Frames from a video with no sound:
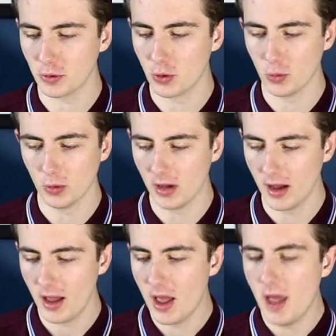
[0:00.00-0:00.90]
cooler.
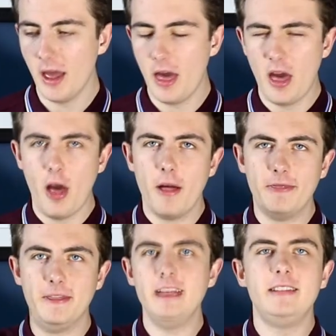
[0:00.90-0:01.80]

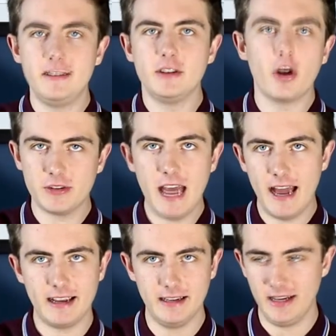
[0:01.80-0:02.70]
This is not air
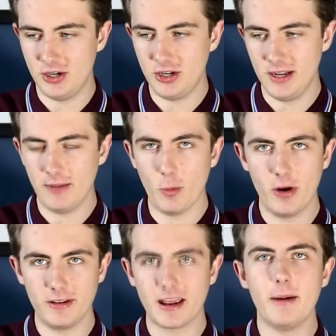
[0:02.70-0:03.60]
conditioning, what
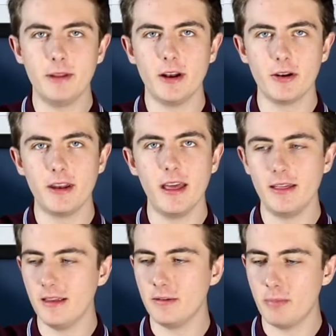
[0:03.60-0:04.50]
is happening in
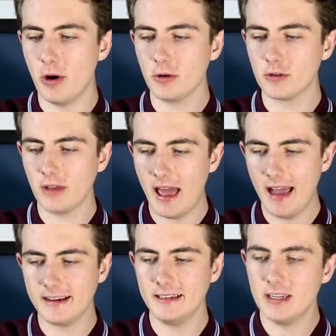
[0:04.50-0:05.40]
this box. Air
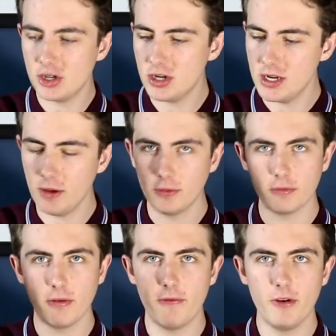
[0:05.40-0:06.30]
conditioning uses
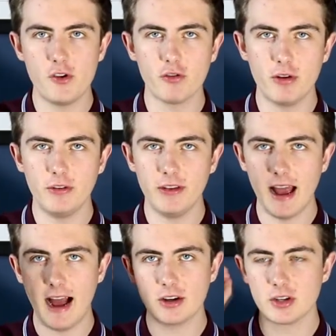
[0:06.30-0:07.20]
refrigerants and it
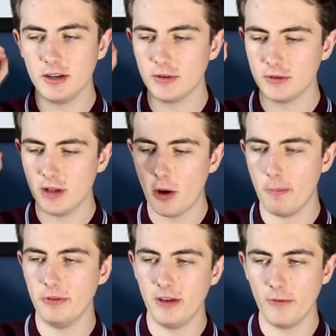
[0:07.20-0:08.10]
actually does the
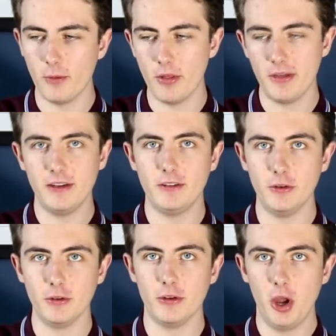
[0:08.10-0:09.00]
opposite of what this
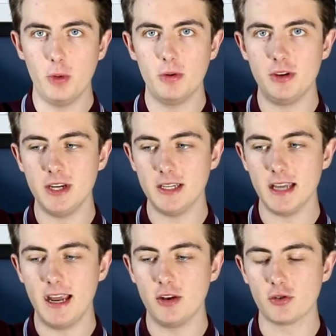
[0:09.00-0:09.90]
does, which is
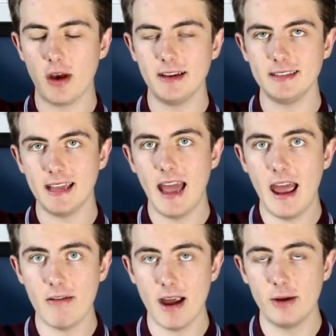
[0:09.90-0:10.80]
it dries the
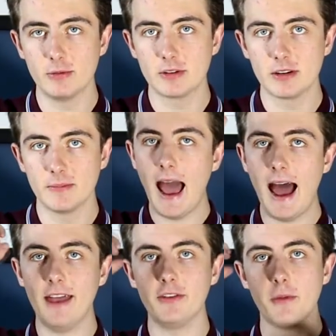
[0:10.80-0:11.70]
air out,
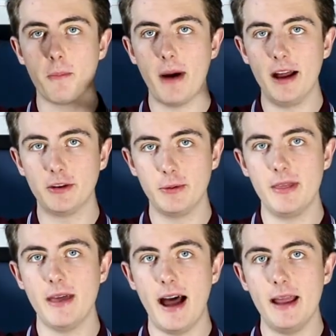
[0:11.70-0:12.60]
and by doing
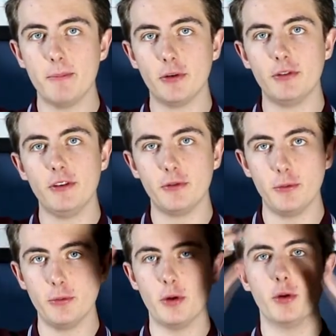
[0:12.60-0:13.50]
that it puts it
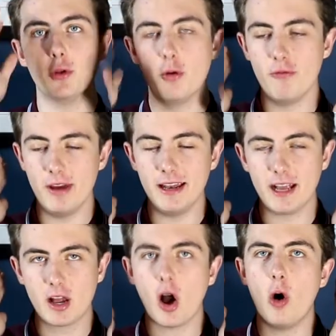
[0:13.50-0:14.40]
through really
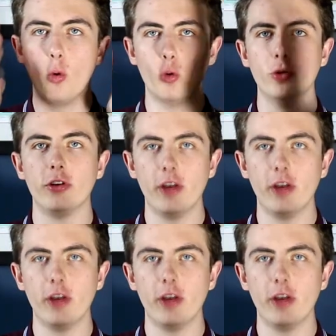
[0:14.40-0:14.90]
cold,